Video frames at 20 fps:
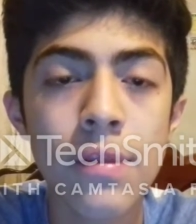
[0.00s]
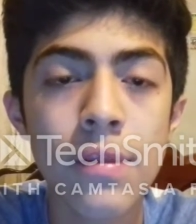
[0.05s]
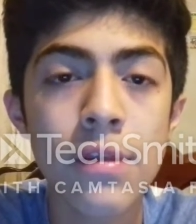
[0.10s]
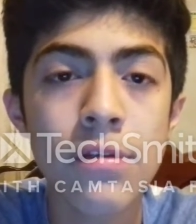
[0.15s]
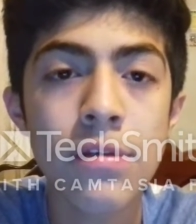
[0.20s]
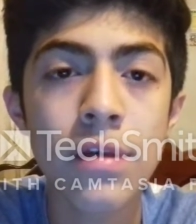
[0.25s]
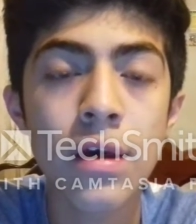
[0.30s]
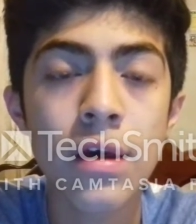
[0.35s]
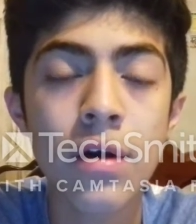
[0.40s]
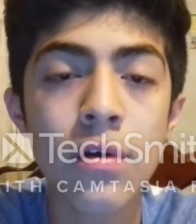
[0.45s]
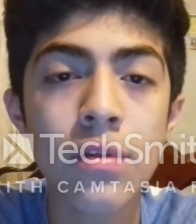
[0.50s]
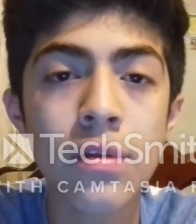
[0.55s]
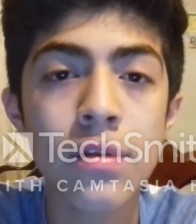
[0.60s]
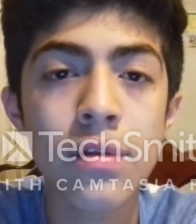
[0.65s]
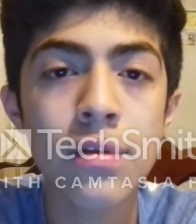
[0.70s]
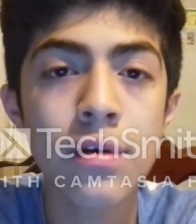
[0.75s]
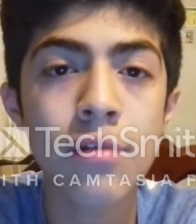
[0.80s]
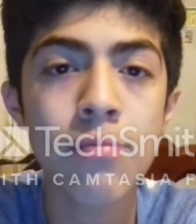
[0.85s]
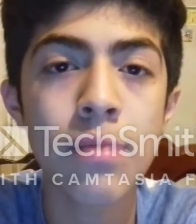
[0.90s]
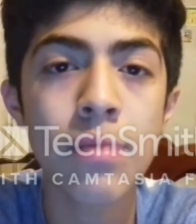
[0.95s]
The second
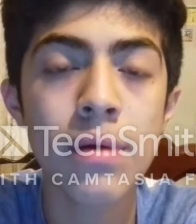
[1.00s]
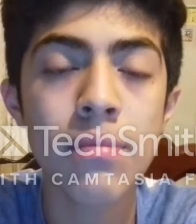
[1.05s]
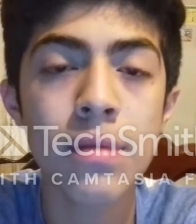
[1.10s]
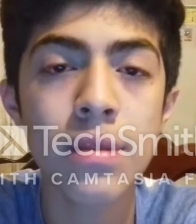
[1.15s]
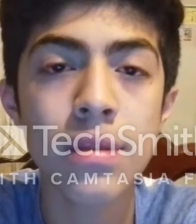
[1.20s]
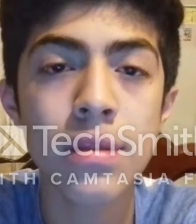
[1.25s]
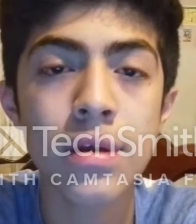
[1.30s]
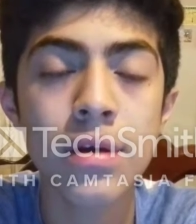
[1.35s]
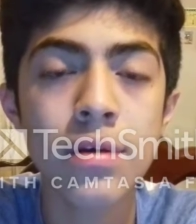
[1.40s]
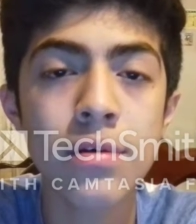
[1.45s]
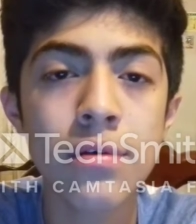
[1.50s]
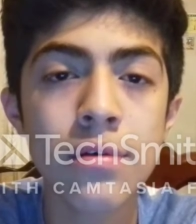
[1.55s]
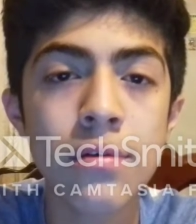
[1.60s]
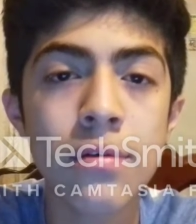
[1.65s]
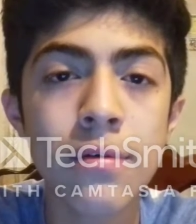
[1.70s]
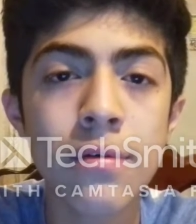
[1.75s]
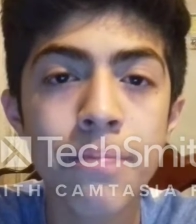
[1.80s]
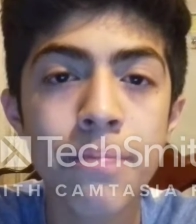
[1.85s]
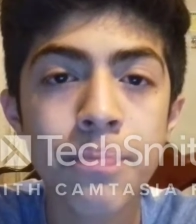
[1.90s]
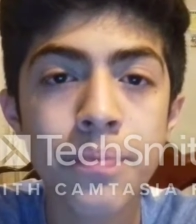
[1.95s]
is
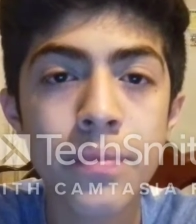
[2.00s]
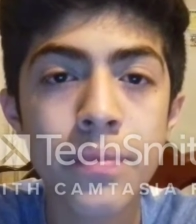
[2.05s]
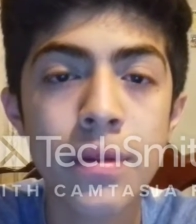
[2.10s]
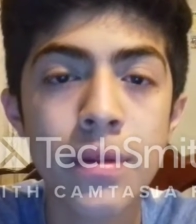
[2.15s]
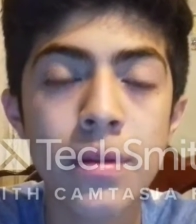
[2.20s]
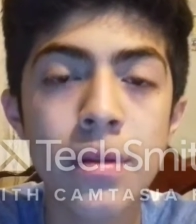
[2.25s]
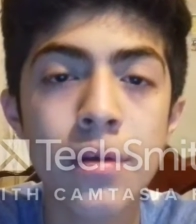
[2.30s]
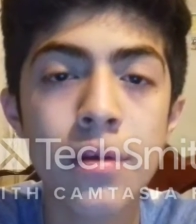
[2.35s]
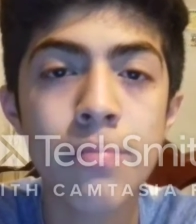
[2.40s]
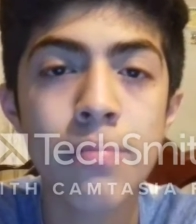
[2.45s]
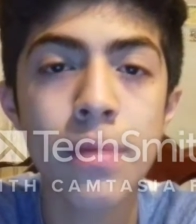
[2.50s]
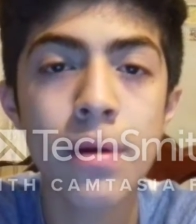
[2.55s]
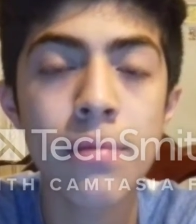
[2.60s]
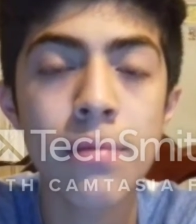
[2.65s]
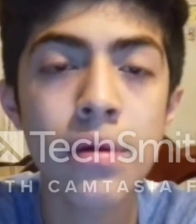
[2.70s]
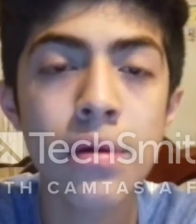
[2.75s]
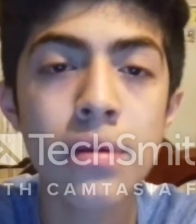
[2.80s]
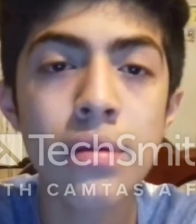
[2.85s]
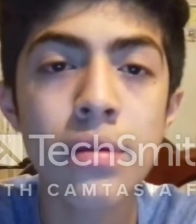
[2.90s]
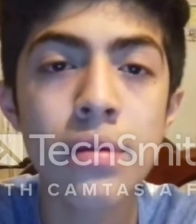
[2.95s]
experimentation. This
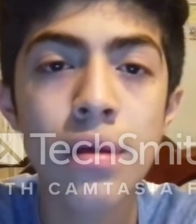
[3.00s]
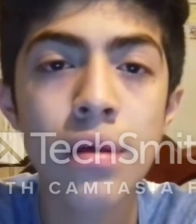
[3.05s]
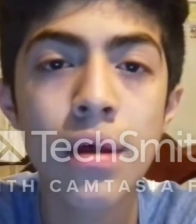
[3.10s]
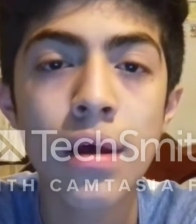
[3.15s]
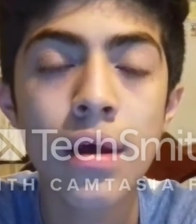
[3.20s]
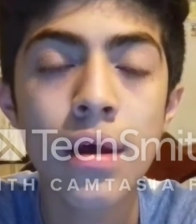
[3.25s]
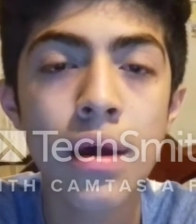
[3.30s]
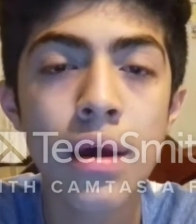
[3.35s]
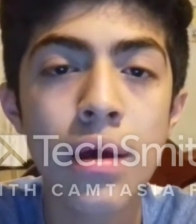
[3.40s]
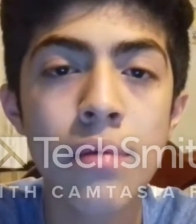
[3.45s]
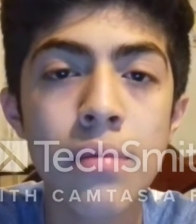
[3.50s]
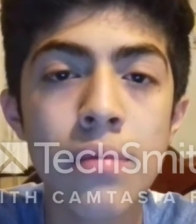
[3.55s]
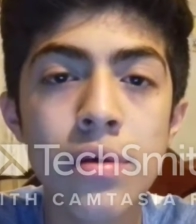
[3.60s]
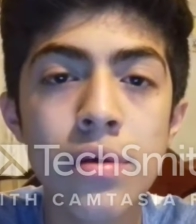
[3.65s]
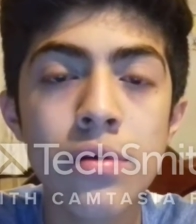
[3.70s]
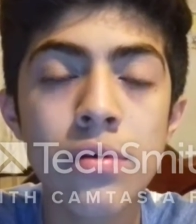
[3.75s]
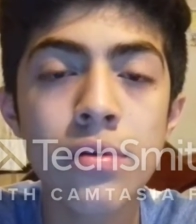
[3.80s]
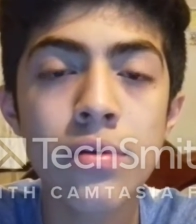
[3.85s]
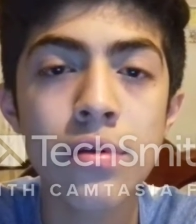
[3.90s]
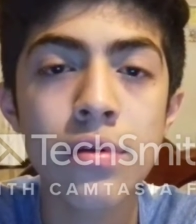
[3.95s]
experiment can be
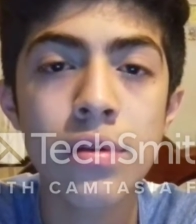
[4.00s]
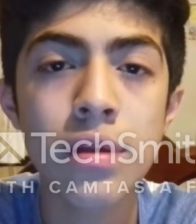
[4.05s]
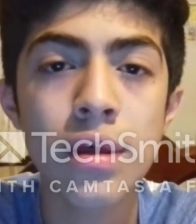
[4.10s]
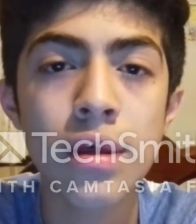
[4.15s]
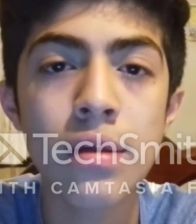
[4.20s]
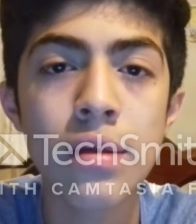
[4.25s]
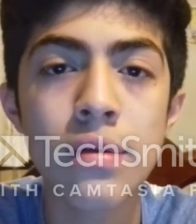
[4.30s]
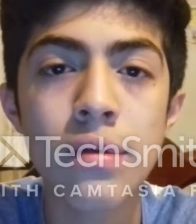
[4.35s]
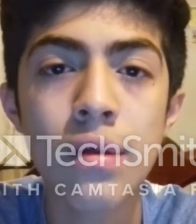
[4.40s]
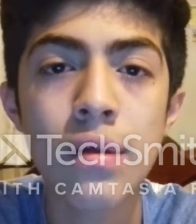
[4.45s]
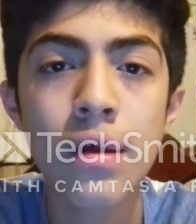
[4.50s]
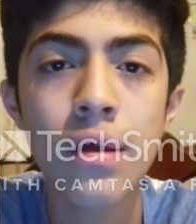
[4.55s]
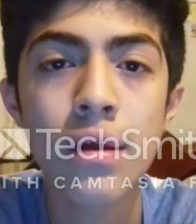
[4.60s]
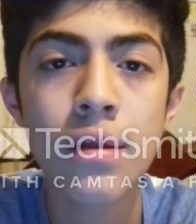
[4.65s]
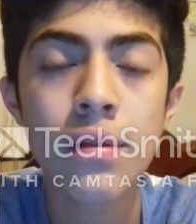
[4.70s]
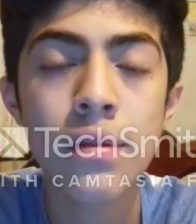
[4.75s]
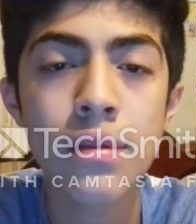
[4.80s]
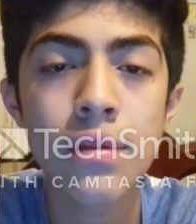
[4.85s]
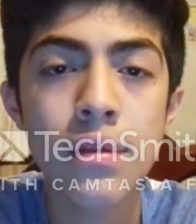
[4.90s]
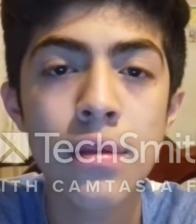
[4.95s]
used to test
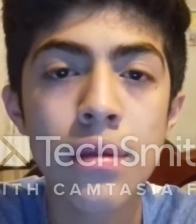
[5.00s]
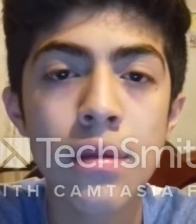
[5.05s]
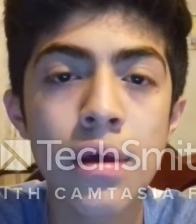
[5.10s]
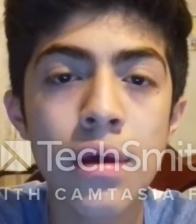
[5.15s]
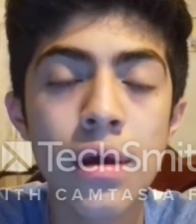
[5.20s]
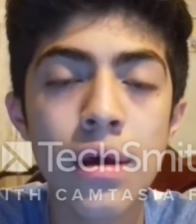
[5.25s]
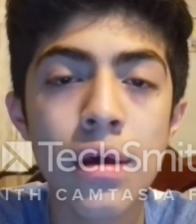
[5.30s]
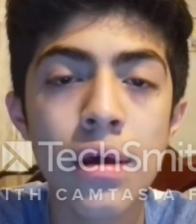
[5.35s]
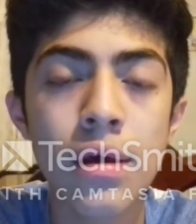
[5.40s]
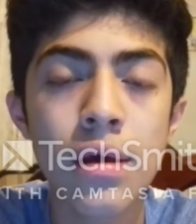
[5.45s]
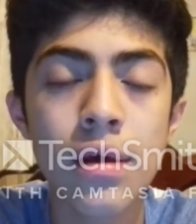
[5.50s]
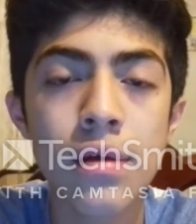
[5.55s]
the